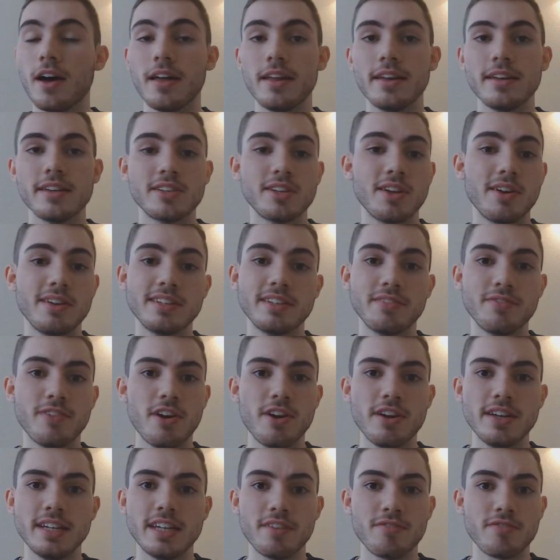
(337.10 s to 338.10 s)
So it's a
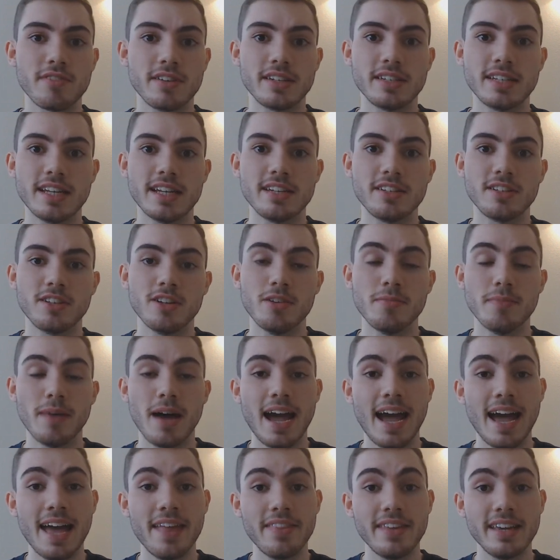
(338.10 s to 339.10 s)
very different system,
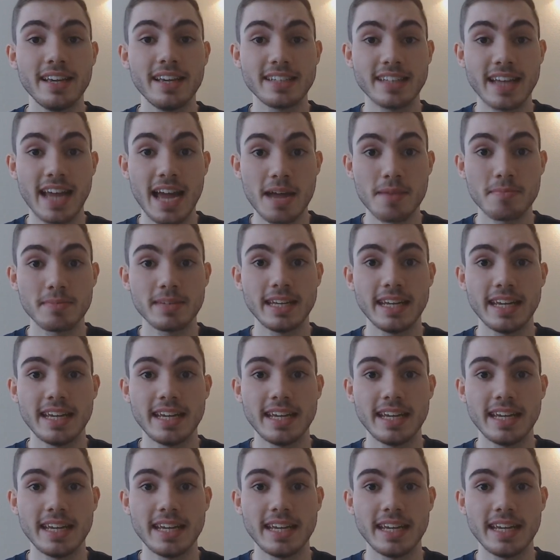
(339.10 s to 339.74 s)
and the exams